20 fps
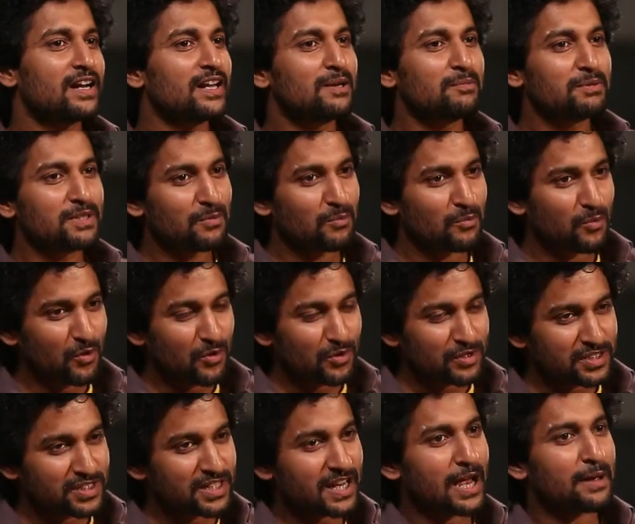And he'll be the
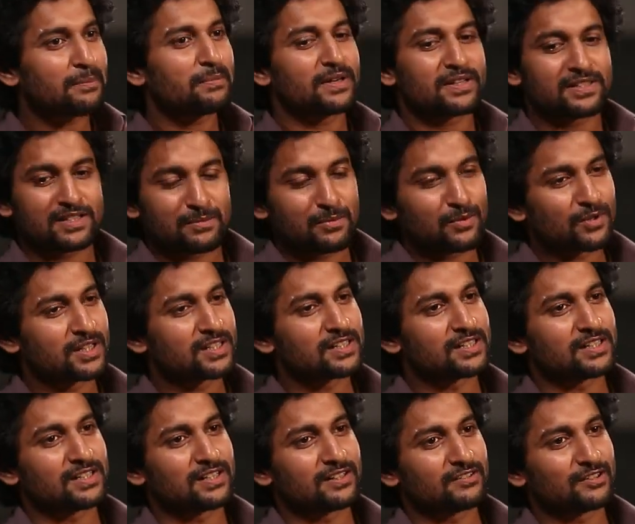most happiest about this
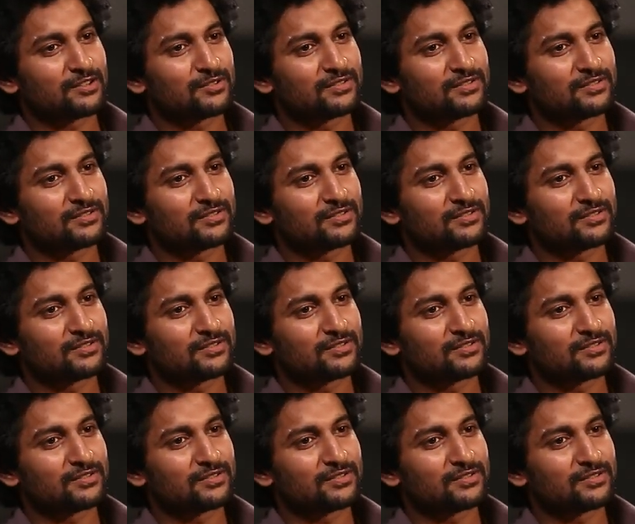interview.